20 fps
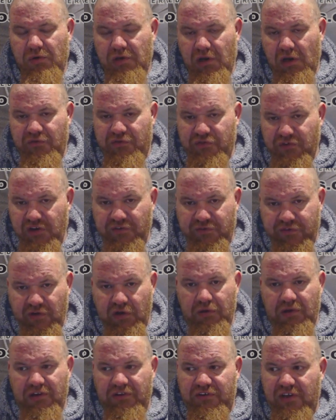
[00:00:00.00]
We know free
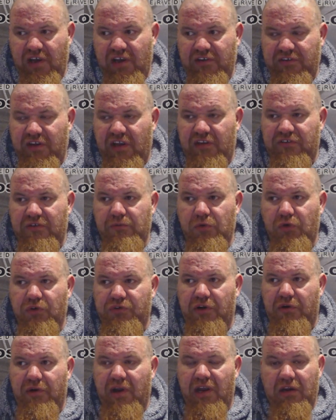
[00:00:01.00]
floating test has a
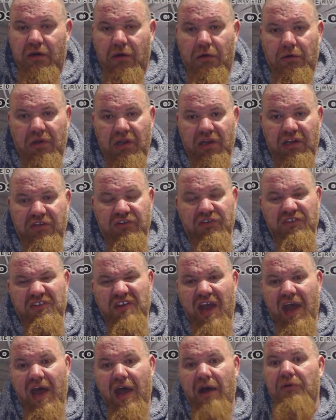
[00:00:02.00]
more direct correlation
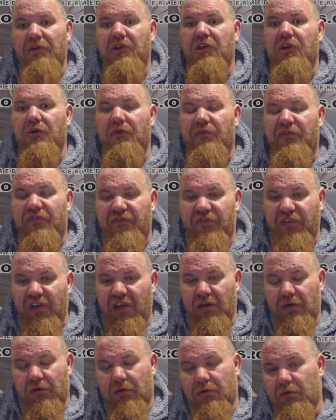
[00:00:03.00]
to how you
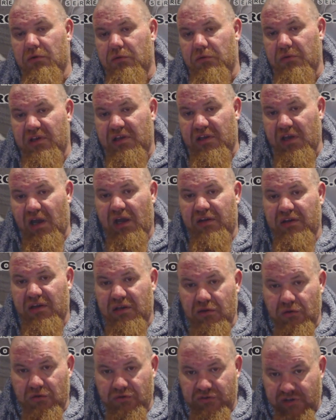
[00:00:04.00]
feel
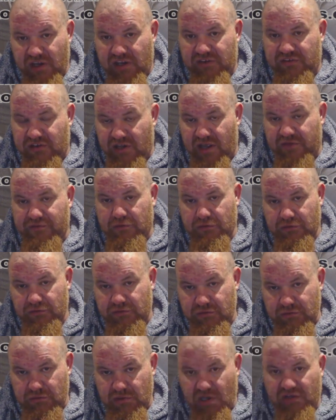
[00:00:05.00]
regarding your test
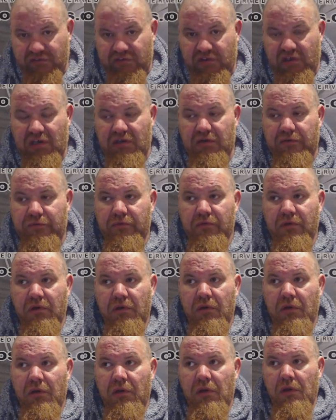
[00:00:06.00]
levels, as in
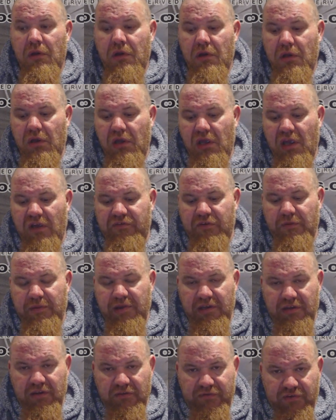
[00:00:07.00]
if
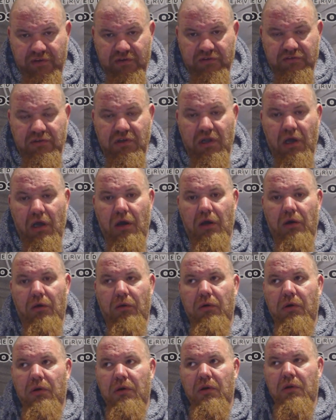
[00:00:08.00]
libido feels
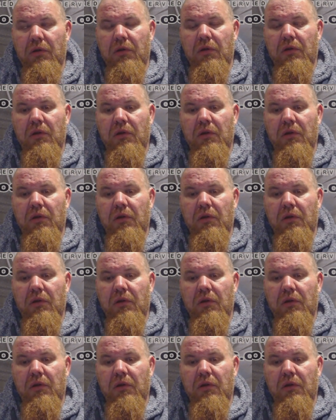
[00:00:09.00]
low,